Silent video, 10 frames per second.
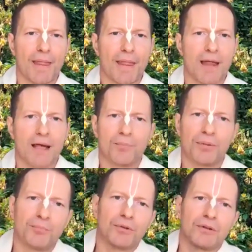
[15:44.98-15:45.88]

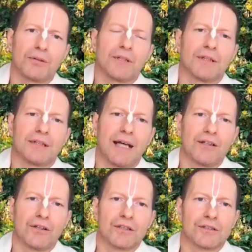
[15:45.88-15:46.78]
People
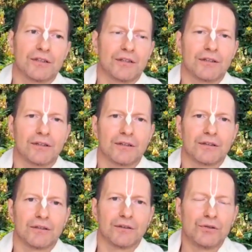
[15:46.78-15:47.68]
cannot,
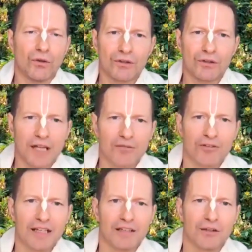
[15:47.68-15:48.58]
who don't have
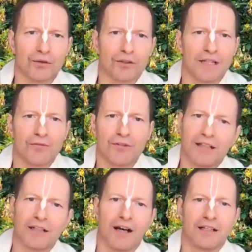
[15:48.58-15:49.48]
faith in Gurudev,
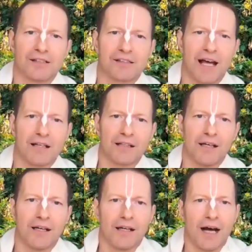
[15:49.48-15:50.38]
cannot understand
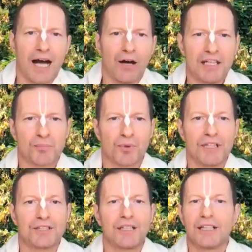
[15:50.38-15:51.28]
how his
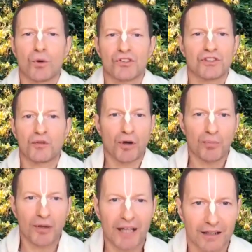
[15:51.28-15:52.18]
preaching, it wasn't a
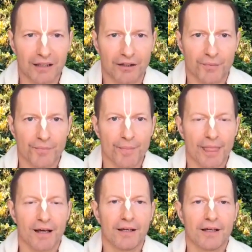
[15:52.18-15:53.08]
propaganda.
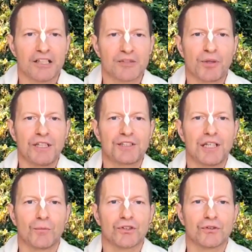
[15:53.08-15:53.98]
His
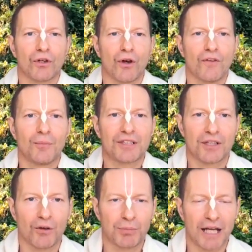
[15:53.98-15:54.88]
preaching was not on the
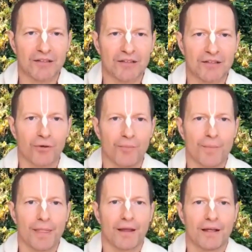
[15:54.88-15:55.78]
material platform,
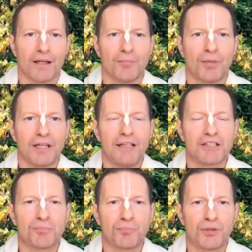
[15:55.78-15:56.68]
but
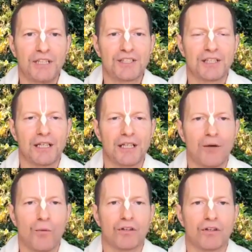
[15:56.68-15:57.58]
his preaching
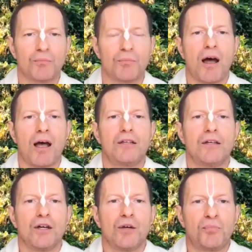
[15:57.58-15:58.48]
was by
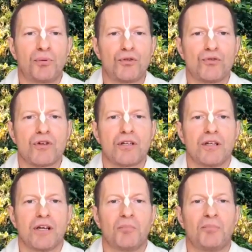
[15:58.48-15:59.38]

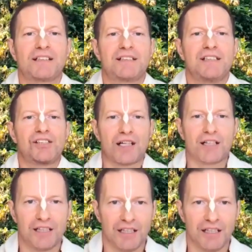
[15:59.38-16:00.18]
pure bhakti shakti,